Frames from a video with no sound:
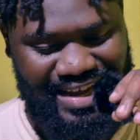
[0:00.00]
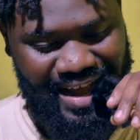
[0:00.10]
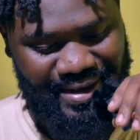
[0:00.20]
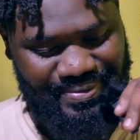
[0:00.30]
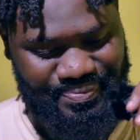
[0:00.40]

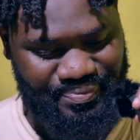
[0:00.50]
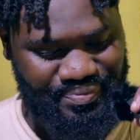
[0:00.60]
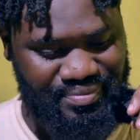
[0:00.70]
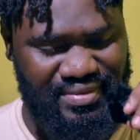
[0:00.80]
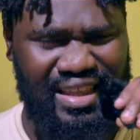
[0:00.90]

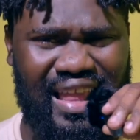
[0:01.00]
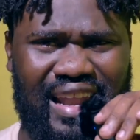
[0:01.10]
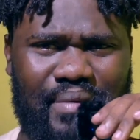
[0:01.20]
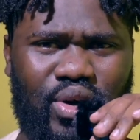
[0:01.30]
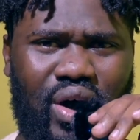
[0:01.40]

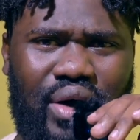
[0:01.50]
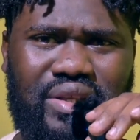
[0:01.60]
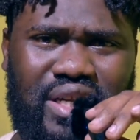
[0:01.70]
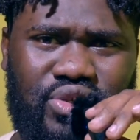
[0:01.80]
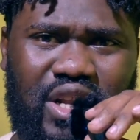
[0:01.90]
Let me know how
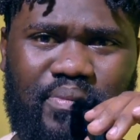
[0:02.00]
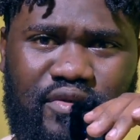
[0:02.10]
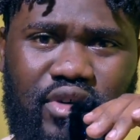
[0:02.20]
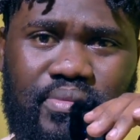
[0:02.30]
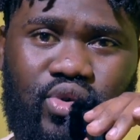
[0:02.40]
it actually
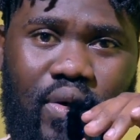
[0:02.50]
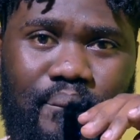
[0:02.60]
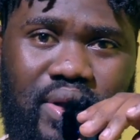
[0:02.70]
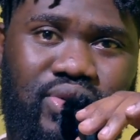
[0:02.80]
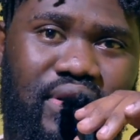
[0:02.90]
performs
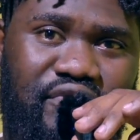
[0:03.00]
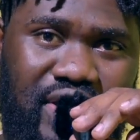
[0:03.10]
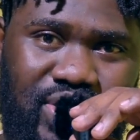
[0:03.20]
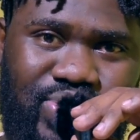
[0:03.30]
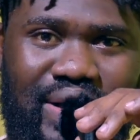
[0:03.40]
compared to the
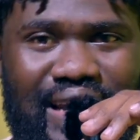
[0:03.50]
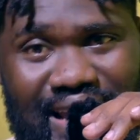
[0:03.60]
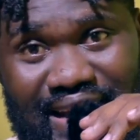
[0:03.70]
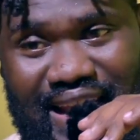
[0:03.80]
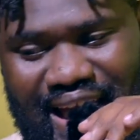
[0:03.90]
first one
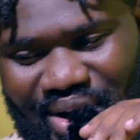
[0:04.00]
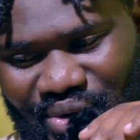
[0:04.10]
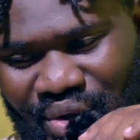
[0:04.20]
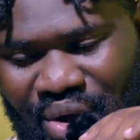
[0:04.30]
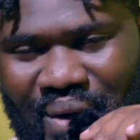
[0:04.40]
and
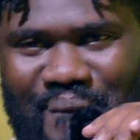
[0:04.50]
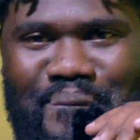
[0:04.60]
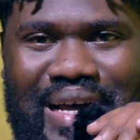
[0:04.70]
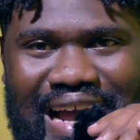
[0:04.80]
now, but